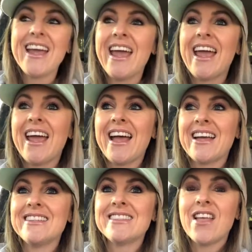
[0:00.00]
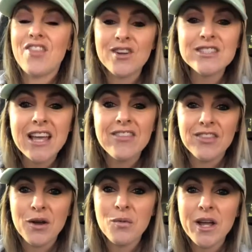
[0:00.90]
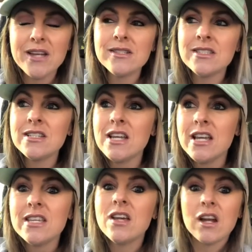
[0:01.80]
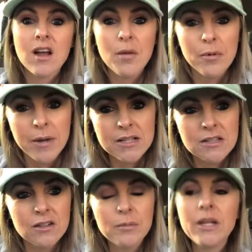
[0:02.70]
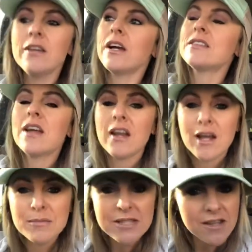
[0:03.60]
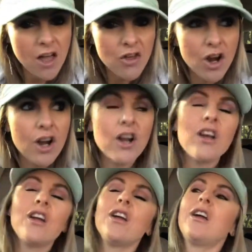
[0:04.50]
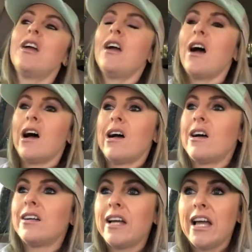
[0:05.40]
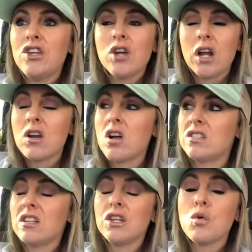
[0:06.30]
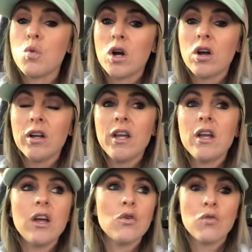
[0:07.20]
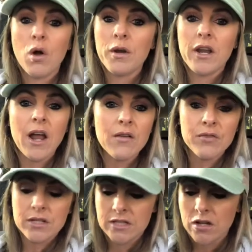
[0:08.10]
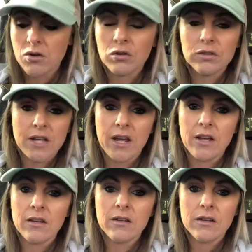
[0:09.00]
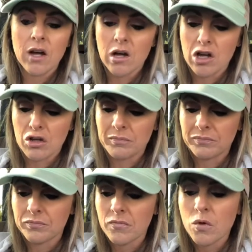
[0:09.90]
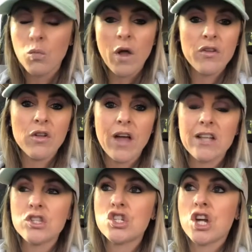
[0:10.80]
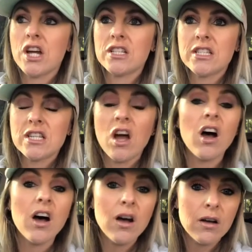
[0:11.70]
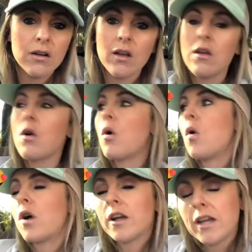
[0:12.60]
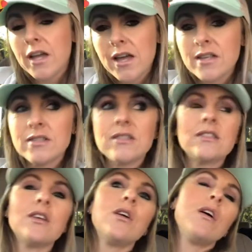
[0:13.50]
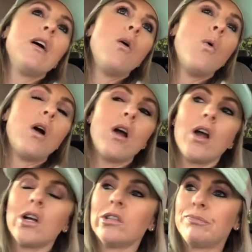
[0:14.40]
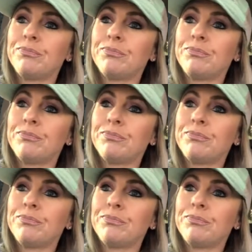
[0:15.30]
and they're set in their ways. You got to compromise a little bit. You guys got to come together, and you got to constantly work on it, growing it every single day. Whether that's just a hug or a kiss, or